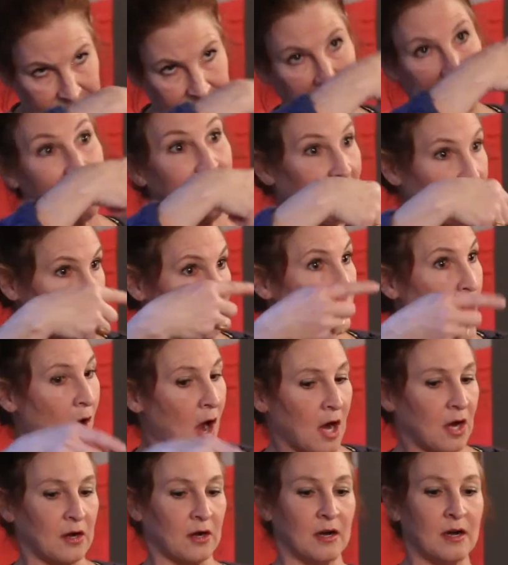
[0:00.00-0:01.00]
Karen
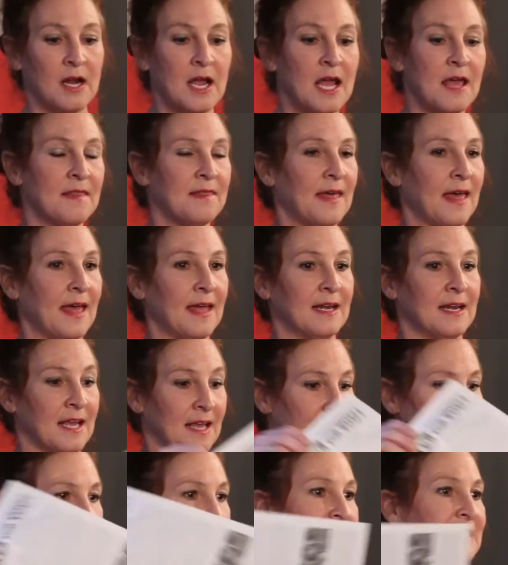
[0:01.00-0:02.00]
Walker, that
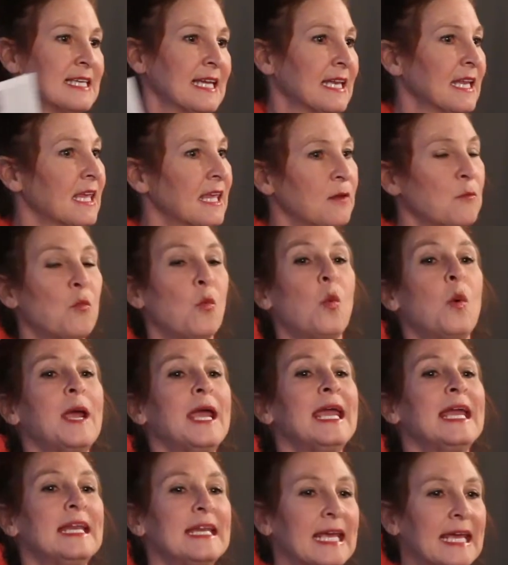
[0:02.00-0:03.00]
they said,
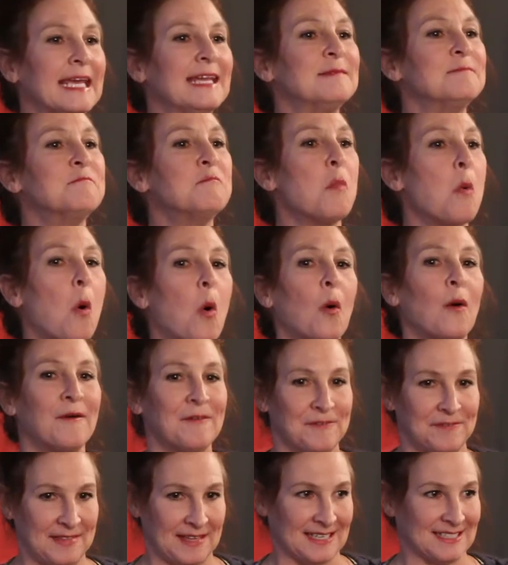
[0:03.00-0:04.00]
we need more
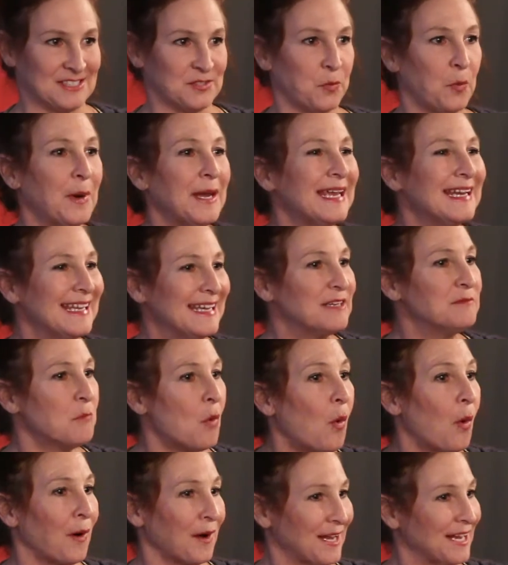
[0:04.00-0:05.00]
of this. We need
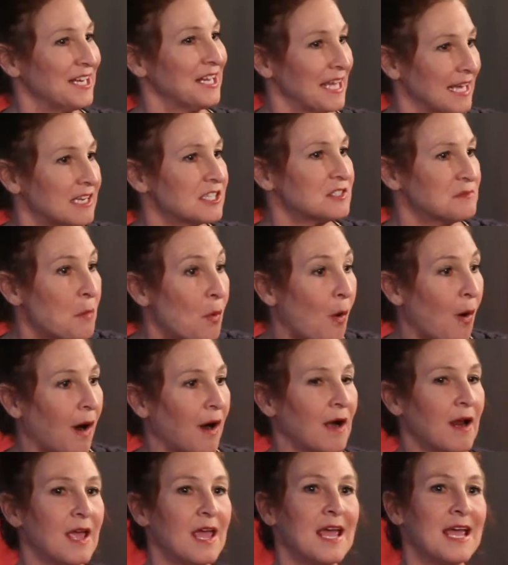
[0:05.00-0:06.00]
more. Can you get us more?
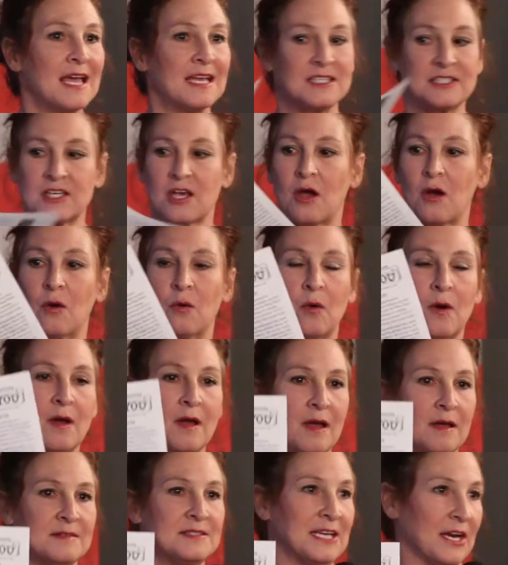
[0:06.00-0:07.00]
And so
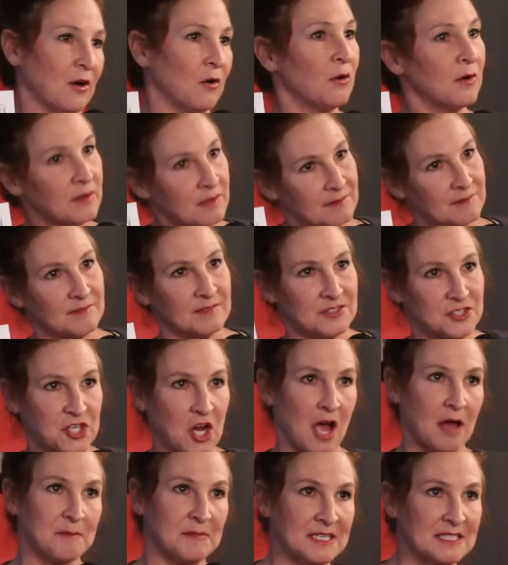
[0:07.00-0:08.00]
Daryl
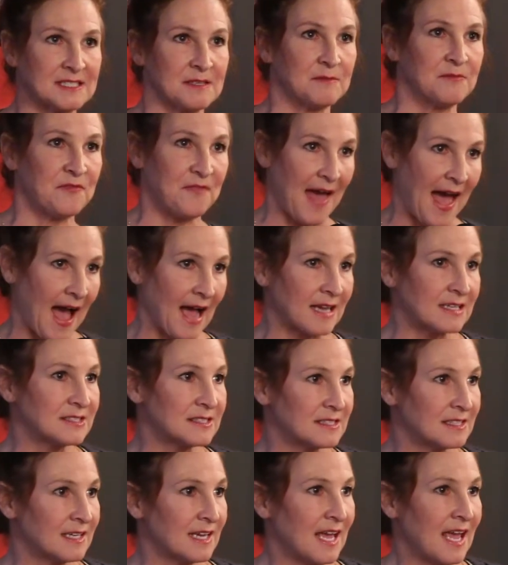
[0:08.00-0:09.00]
shot me some
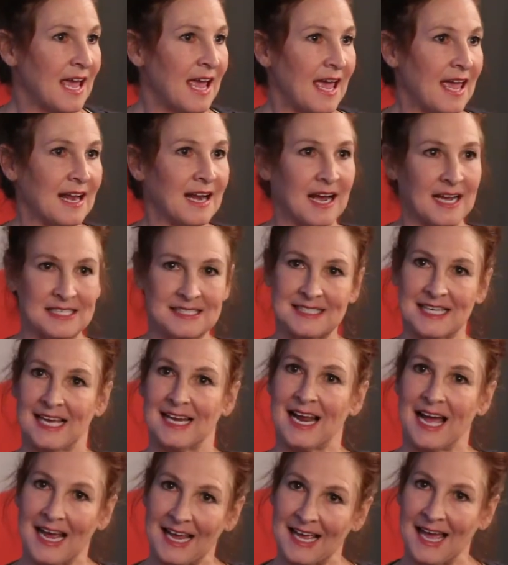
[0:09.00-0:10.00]
facts, and I
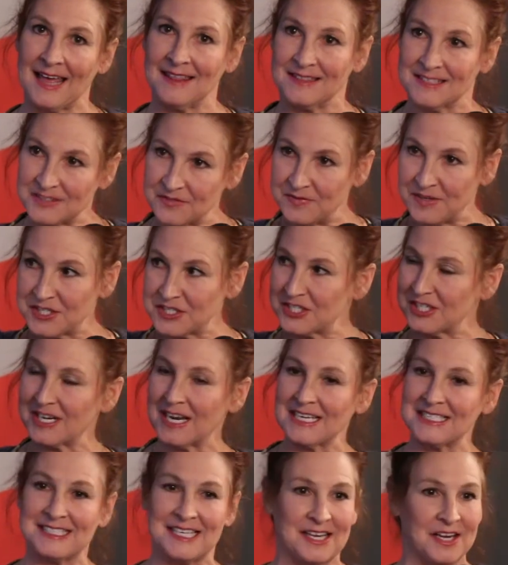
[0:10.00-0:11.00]
said, I had this vision.
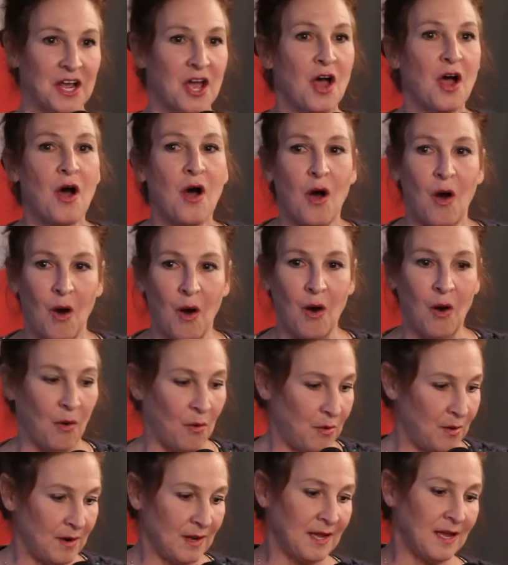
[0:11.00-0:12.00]
I said,
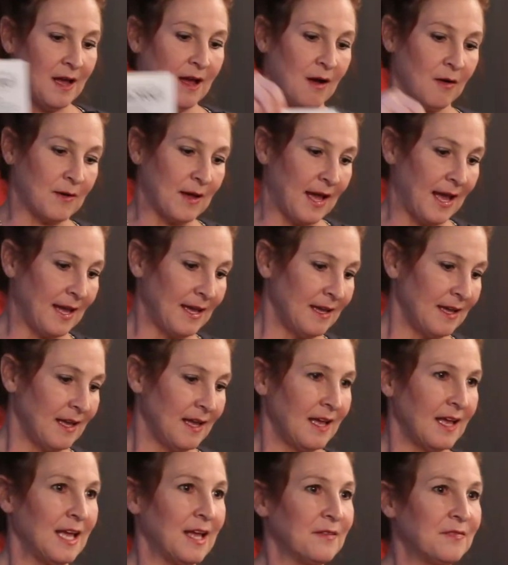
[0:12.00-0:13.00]
oh, okay,
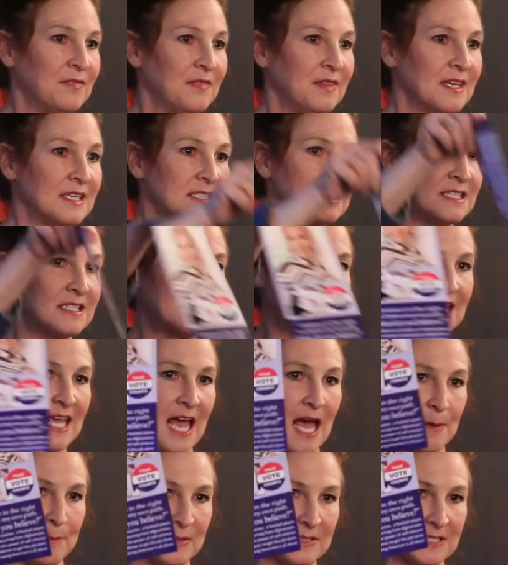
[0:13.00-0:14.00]
if this is the
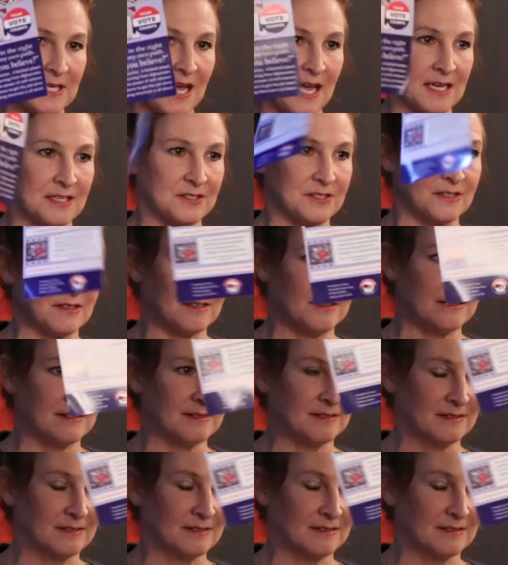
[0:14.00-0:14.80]
appetizer,